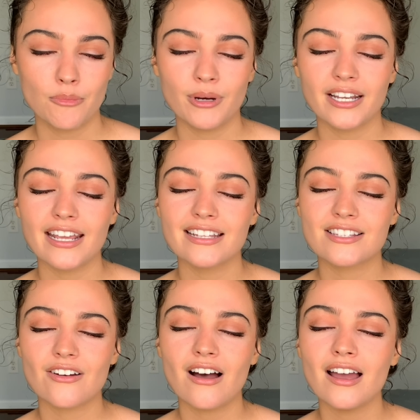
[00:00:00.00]
but
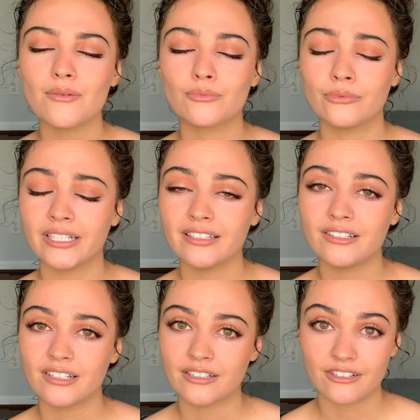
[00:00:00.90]
it's got really
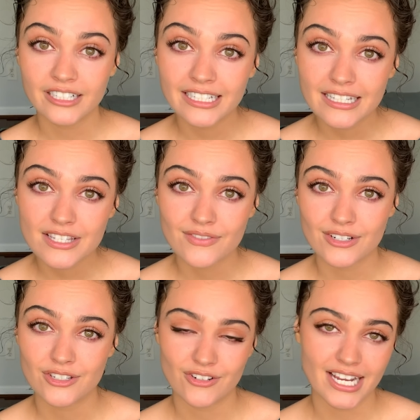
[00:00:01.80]
good ingredients for
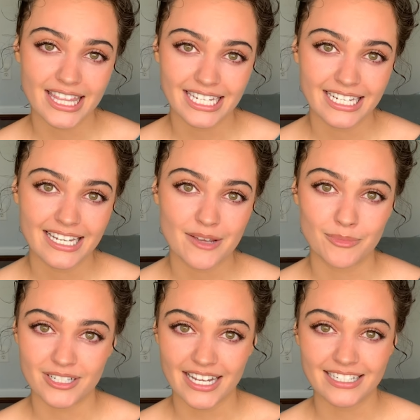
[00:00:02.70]
strengthening and
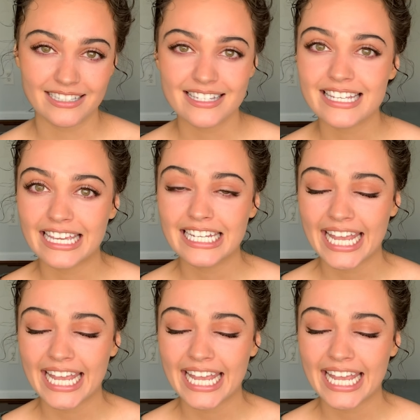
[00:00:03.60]
protecting the skin,